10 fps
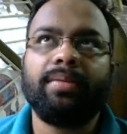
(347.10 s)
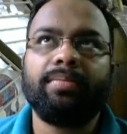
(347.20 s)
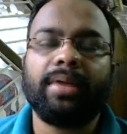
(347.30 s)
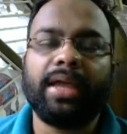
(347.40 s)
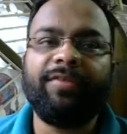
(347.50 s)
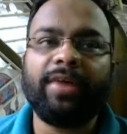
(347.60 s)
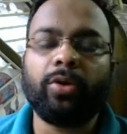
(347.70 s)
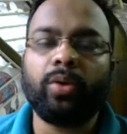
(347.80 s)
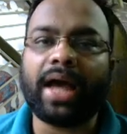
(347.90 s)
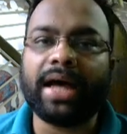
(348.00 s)
if I
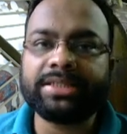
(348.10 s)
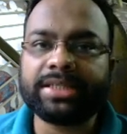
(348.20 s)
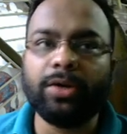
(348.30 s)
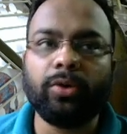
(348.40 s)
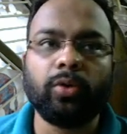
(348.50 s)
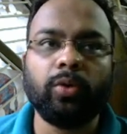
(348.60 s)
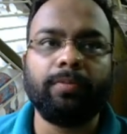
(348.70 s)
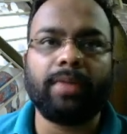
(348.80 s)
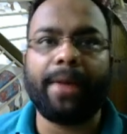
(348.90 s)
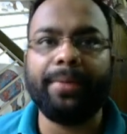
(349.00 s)
don't ask you to,
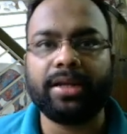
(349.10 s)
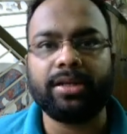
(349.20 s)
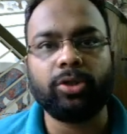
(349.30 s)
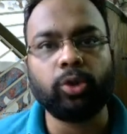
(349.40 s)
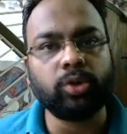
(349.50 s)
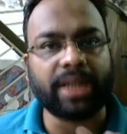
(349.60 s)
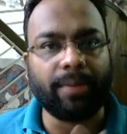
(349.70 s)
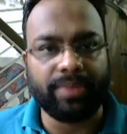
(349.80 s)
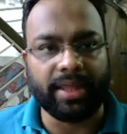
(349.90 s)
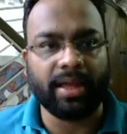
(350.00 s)
do
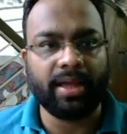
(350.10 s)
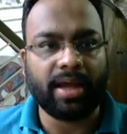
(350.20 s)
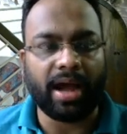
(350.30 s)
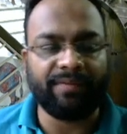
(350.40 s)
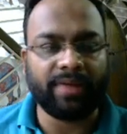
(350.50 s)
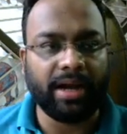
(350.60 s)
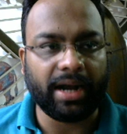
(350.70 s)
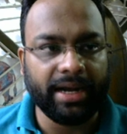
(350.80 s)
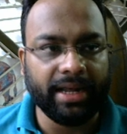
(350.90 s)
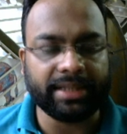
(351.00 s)
something after
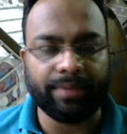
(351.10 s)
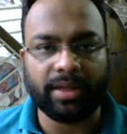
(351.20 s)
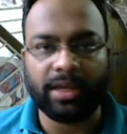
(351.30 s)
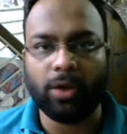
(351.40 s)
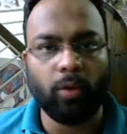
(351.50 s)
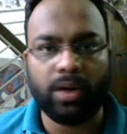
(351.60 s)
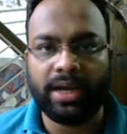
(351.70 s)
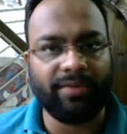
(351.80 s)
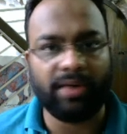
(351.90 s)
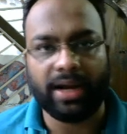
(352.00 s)
learning something, you would
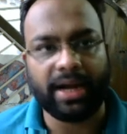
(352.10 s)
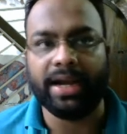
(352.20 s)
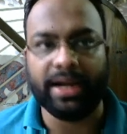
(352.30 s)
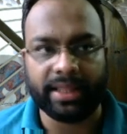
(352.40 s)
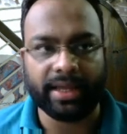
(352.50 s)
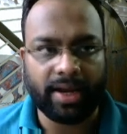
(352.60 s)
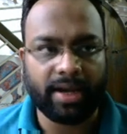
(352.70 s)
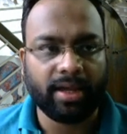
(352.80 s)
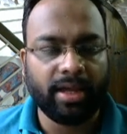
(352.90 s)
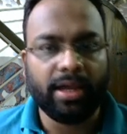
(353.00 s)
never learn anything, right?
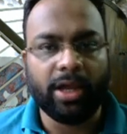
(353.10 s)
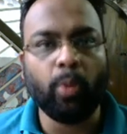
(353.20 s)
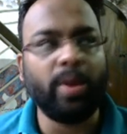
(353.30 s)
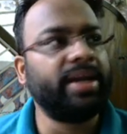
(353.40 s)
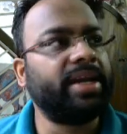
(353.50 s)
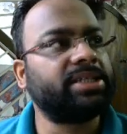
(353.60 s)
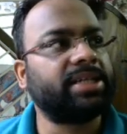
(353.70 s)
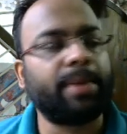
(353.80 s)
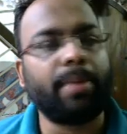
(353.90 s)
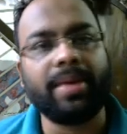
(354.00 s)
Human retention
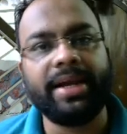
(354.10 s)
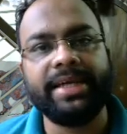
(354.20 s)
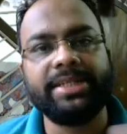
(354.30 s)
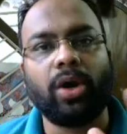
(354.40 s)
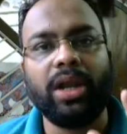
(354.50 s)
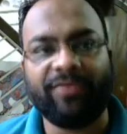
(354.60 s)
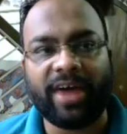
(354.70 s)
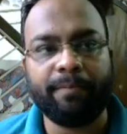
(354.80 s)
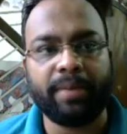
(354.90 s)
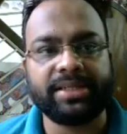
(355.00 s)
capability is only
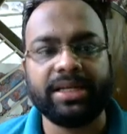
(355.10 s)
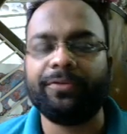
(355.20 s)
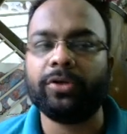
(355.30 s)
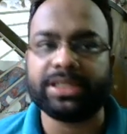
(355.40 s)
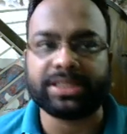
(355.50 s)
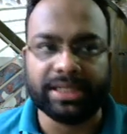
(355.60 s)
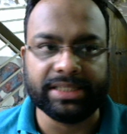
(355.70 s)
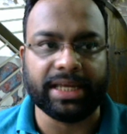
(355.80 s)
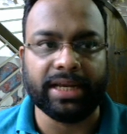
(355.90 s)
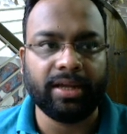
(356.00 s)
5% if you just
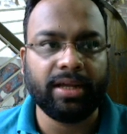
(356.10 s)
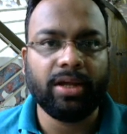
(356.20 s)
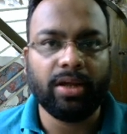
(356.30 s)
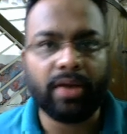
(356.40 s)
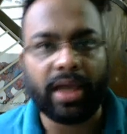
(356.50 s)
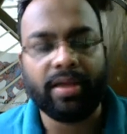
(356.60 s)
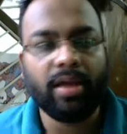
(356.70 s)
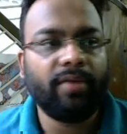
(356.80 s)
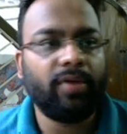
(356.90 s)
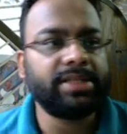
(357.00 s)
listen. Okay,
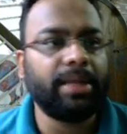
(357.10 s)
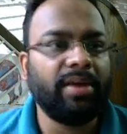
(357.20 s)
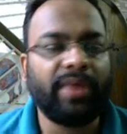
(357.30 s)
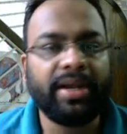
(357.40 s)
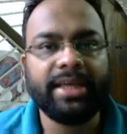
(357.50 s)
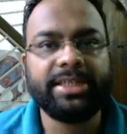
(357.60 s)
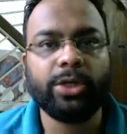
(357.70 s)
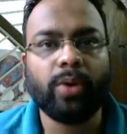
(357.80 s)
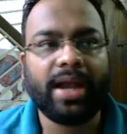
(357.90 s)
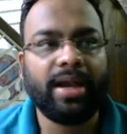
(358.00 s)
for example, if I teach
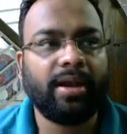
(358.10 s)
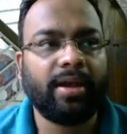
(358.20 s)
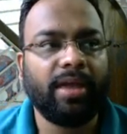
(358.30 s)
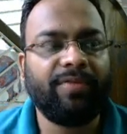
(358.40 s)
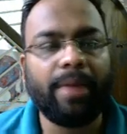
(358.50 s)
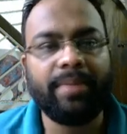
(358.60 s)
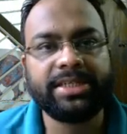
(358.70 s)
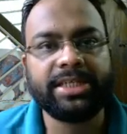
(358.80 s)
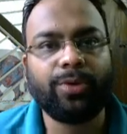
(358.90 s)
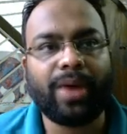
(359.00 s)
you and if I am
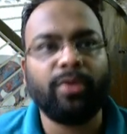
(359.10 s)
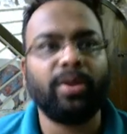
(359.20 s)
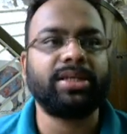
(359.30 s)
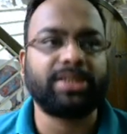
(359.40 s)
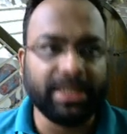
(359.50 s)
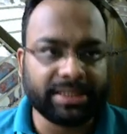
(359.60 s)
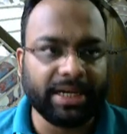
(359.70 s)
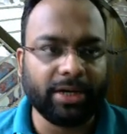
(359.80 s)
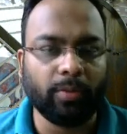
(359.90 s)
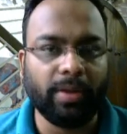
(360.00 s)
teaching you and you are just
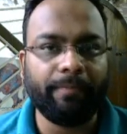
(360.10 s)
listening to me,